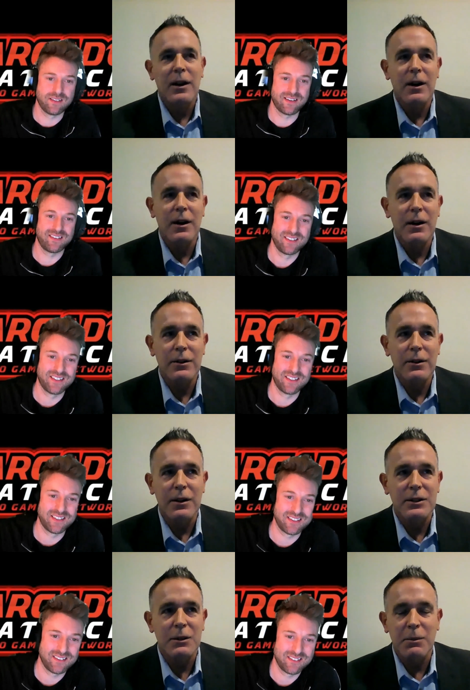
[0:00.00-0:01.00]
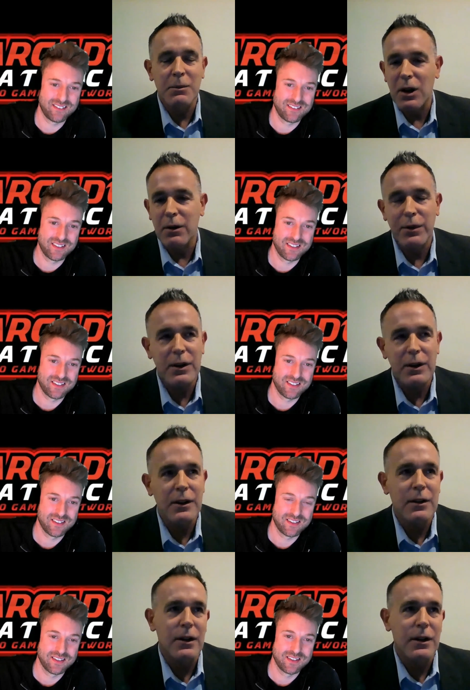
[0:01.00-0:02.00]
Speaker 1: Uh, the
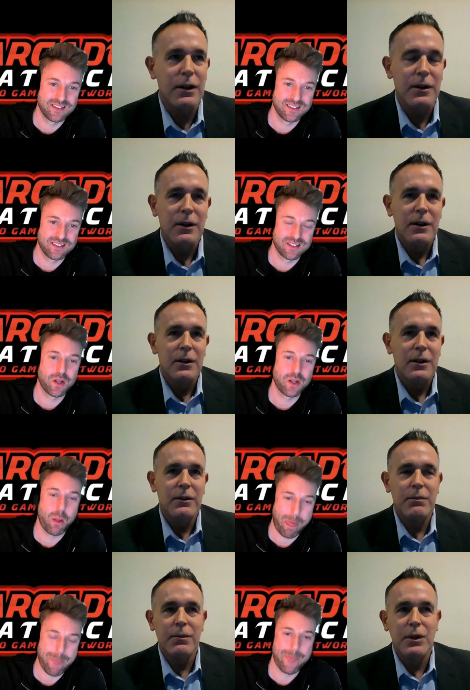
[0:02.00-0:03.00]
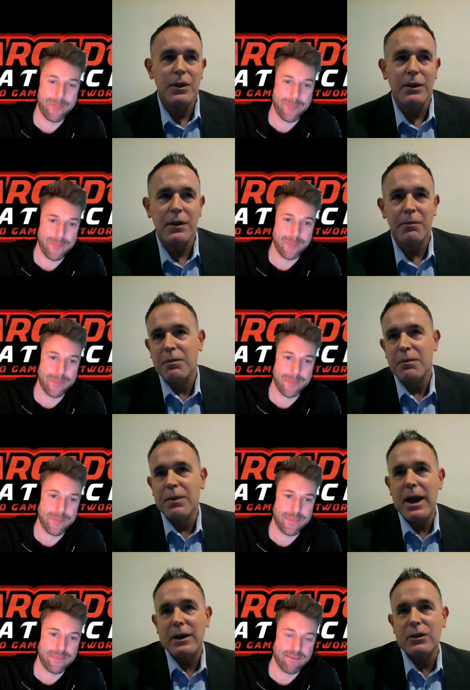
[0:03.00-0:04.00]
cinematography, the, the the
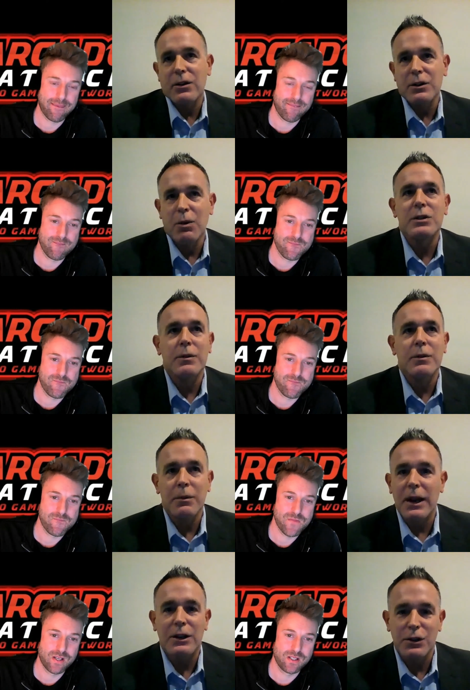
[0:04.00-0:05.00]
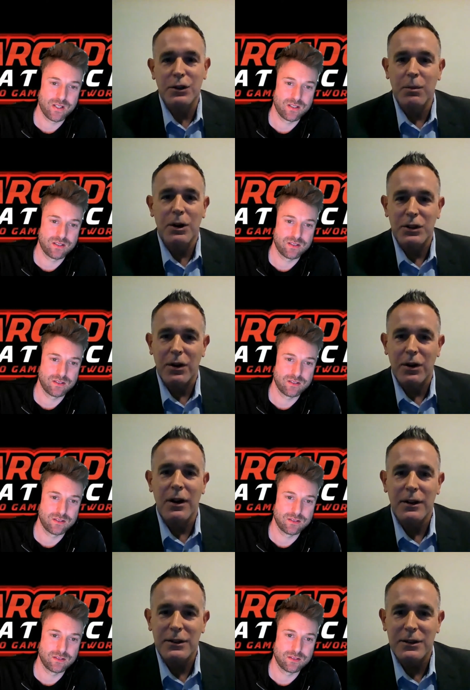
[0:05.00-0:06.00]
the actors, most of them could actually do martial
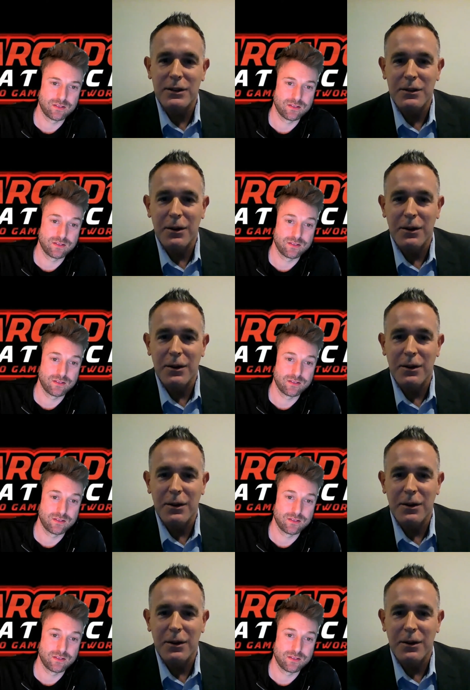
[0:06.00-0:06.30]
arts,